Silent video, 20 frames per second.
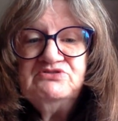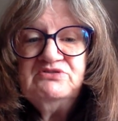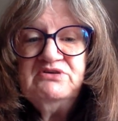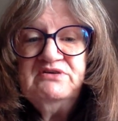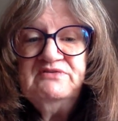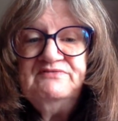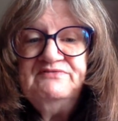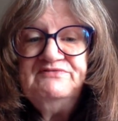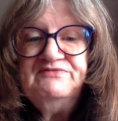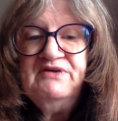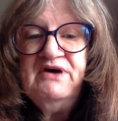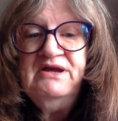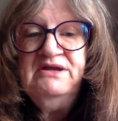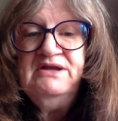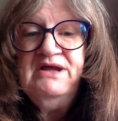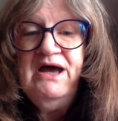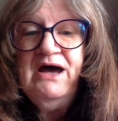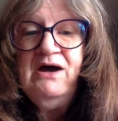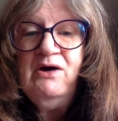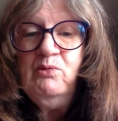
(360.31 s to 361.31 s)
can
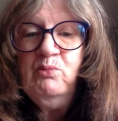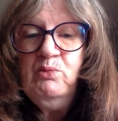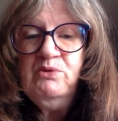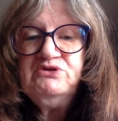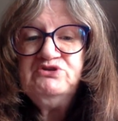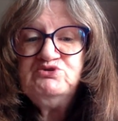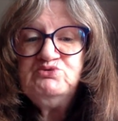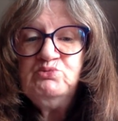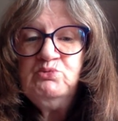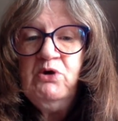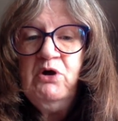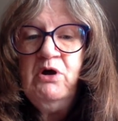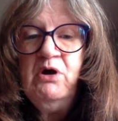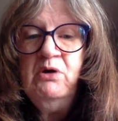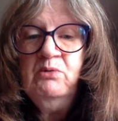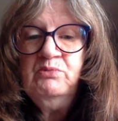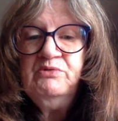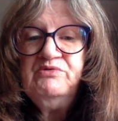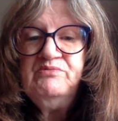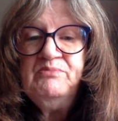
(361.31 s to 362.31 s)
find out what's
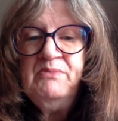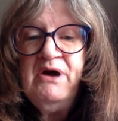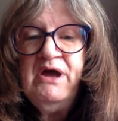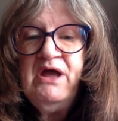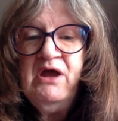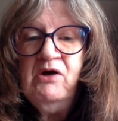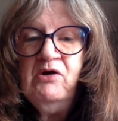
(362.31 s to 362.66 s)
wrong with my